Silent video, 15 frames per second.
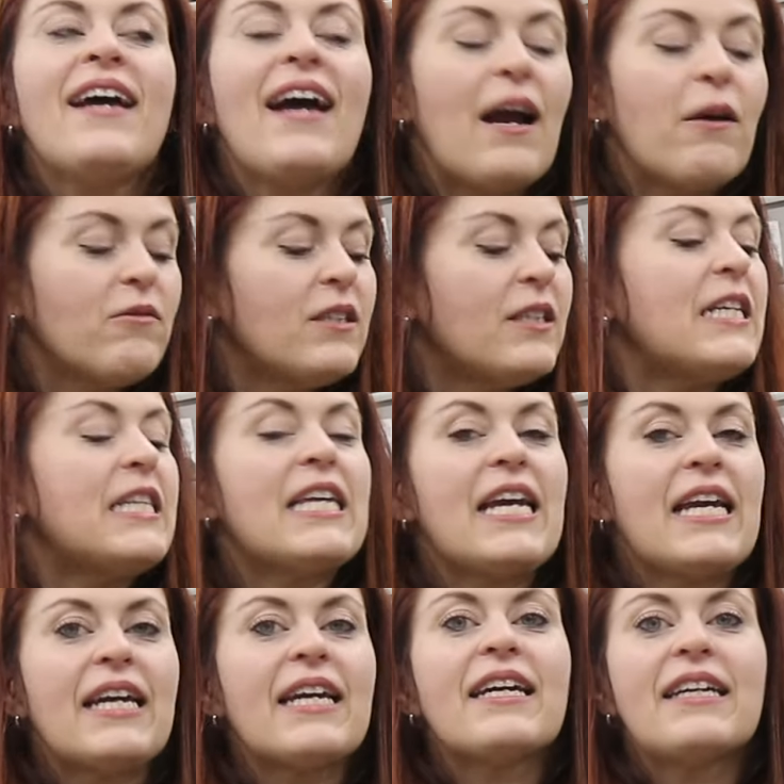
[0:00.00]
I really
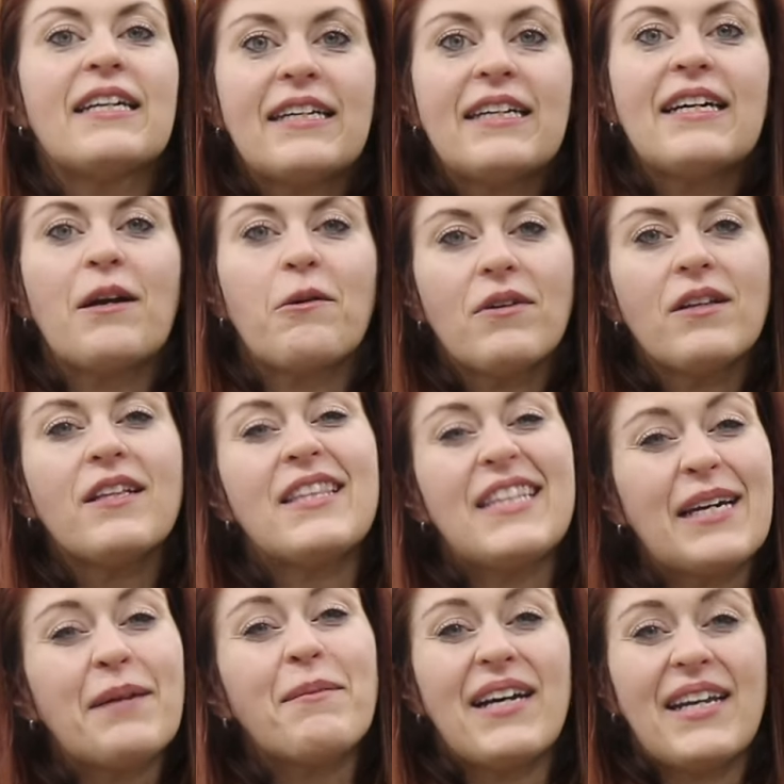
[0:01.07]
think
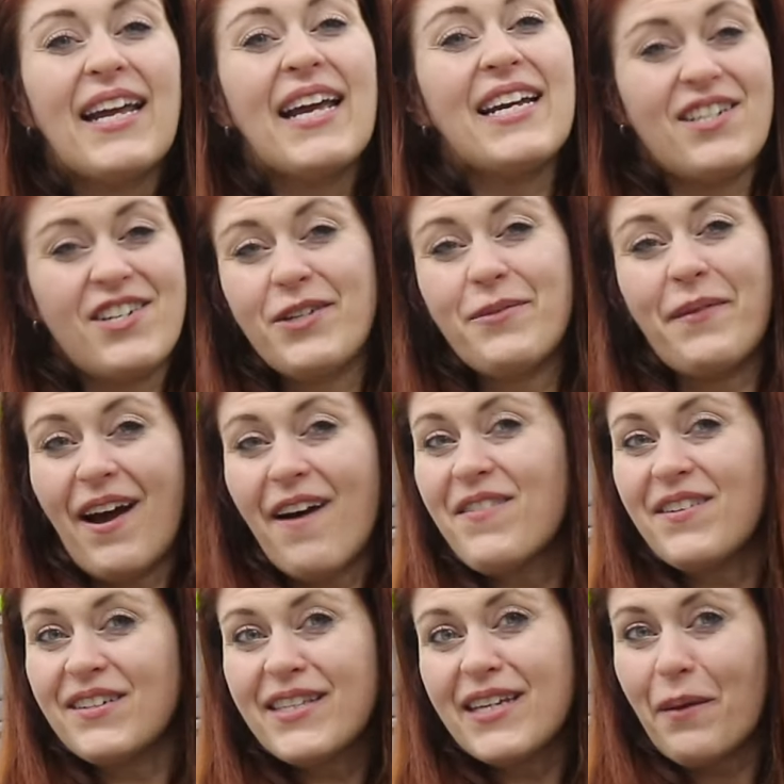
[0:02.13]
mine edged him out
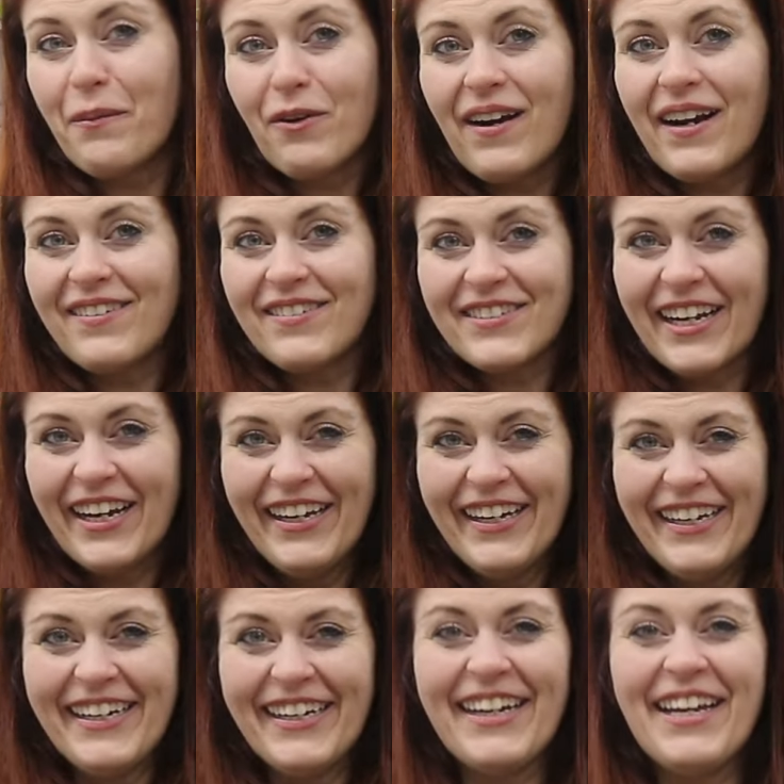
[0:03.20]
this time around.
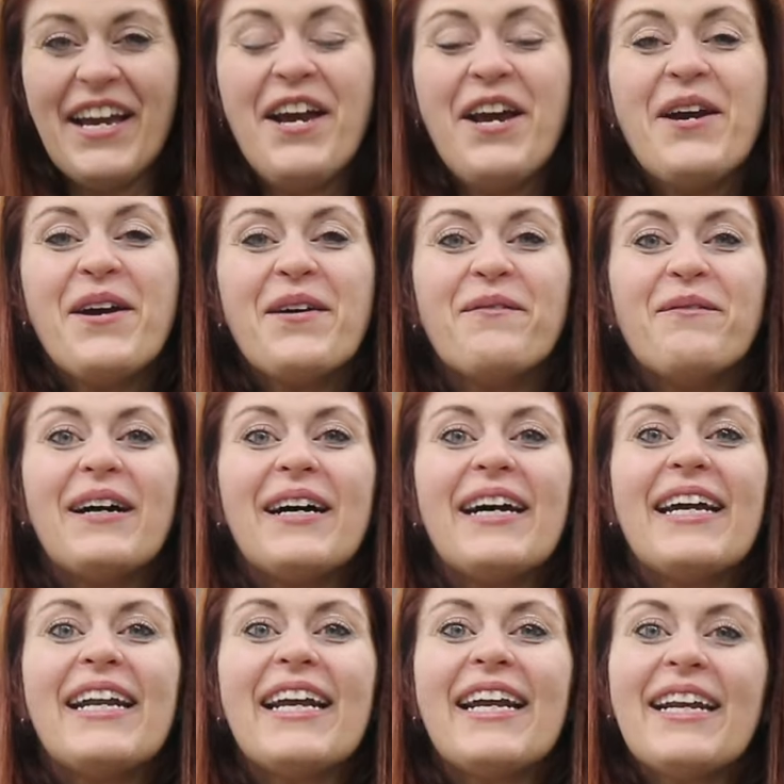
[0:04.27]

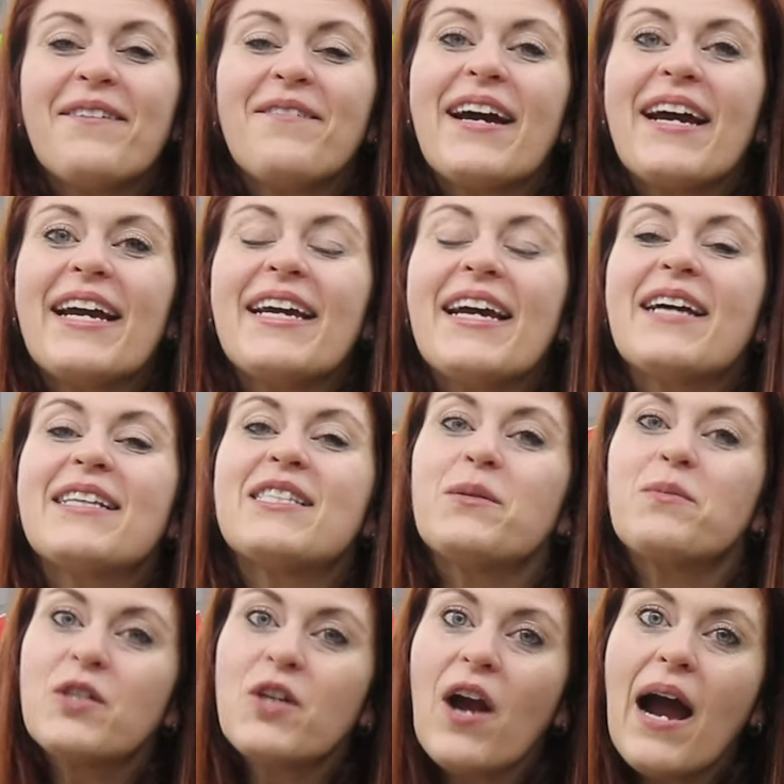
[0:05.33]
But anyway,
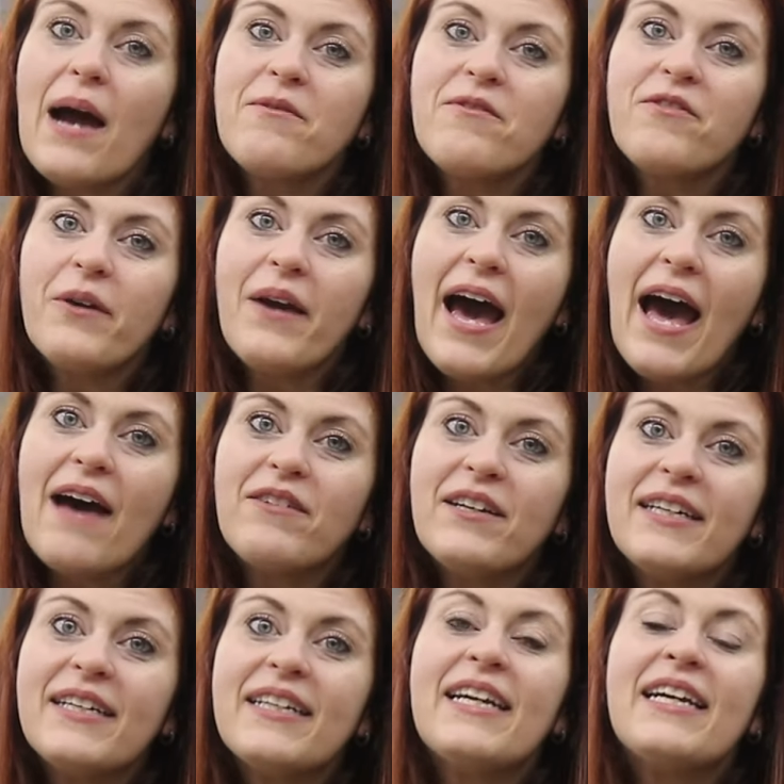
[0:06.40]
subscribe if you
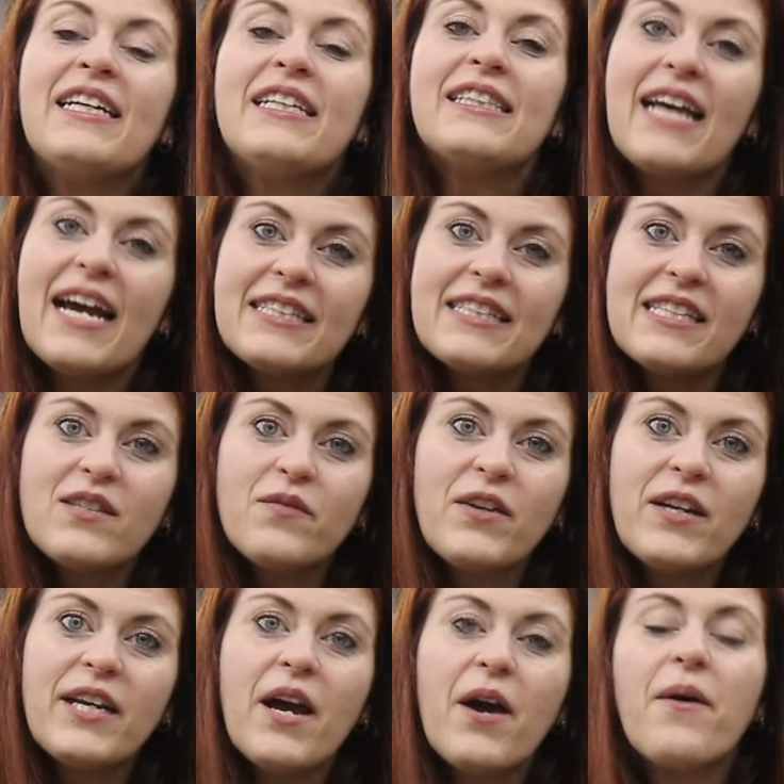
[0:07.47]
haven't. Like this
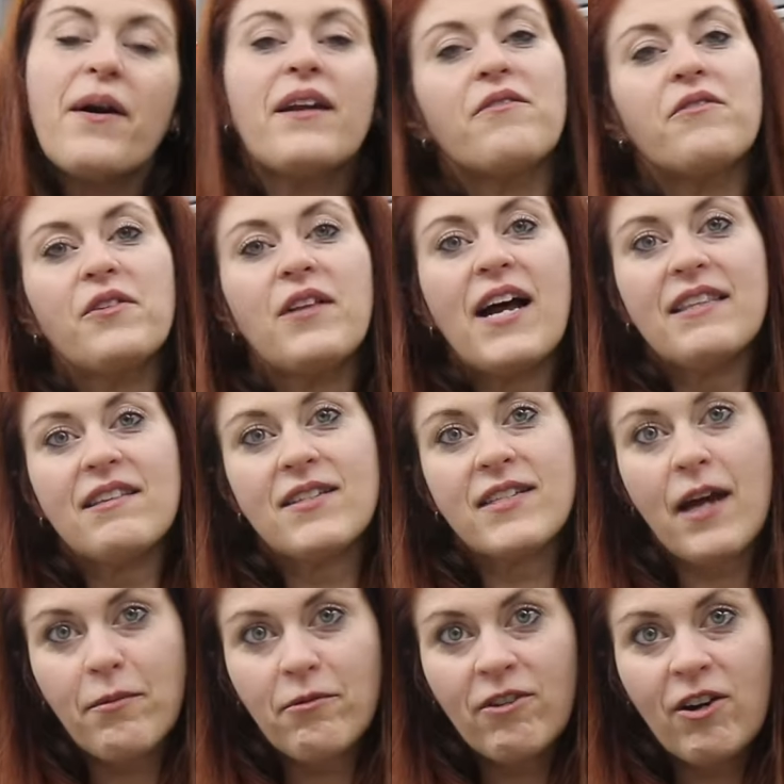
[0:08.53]
video, and if you like this
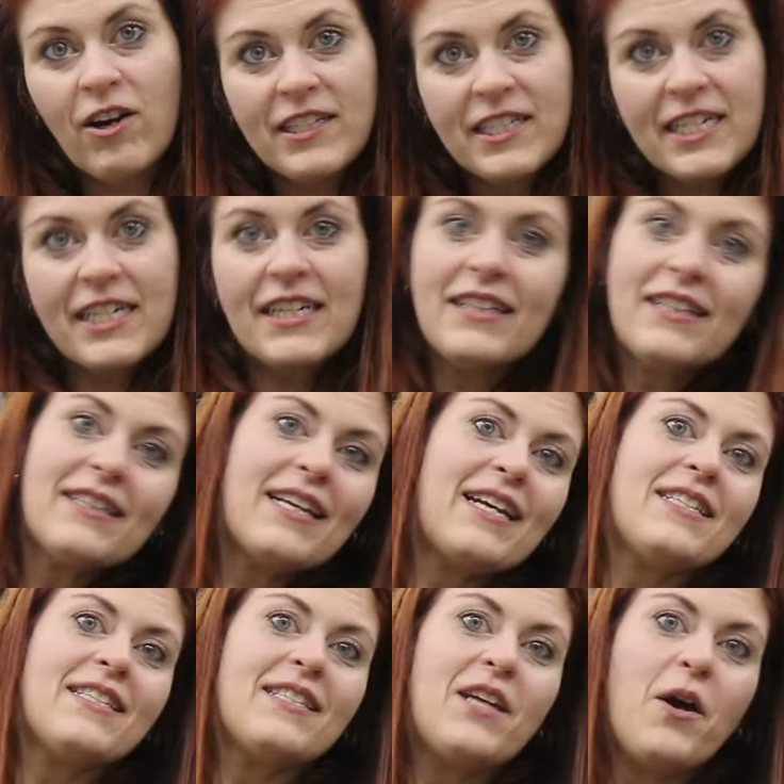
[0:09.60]
type of content, let
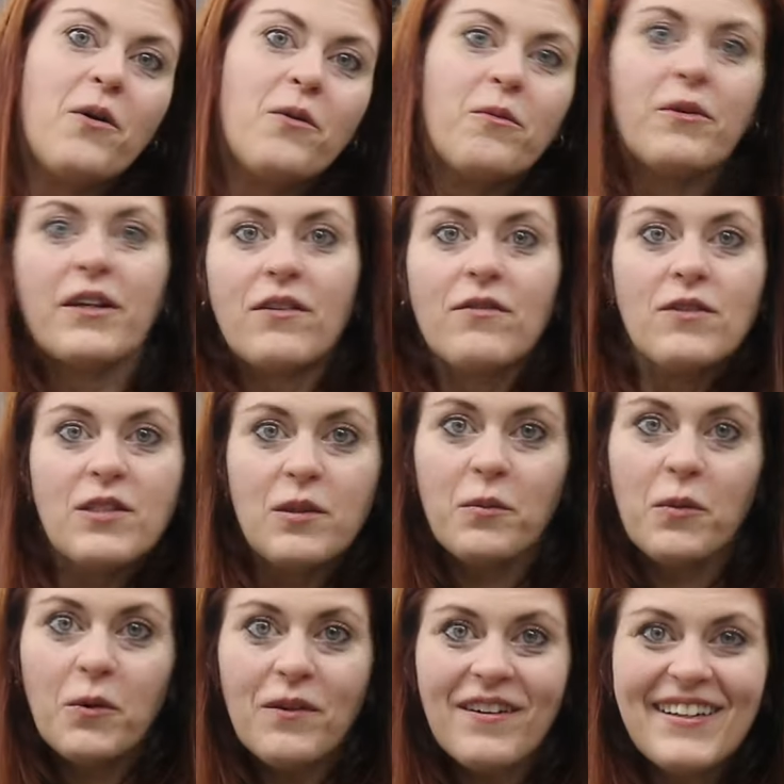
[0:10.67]
us know. We'll give you some
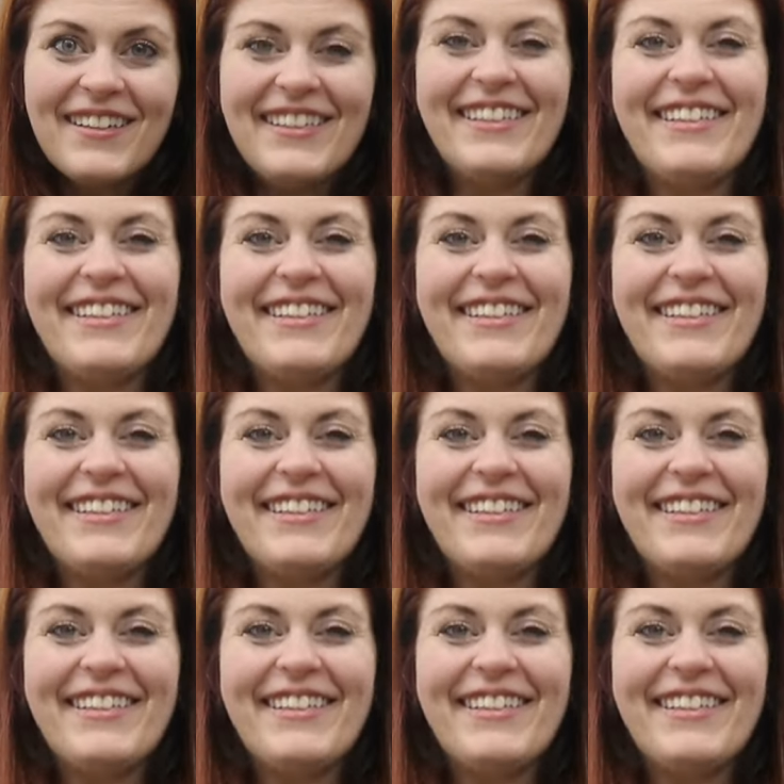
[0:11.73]
more.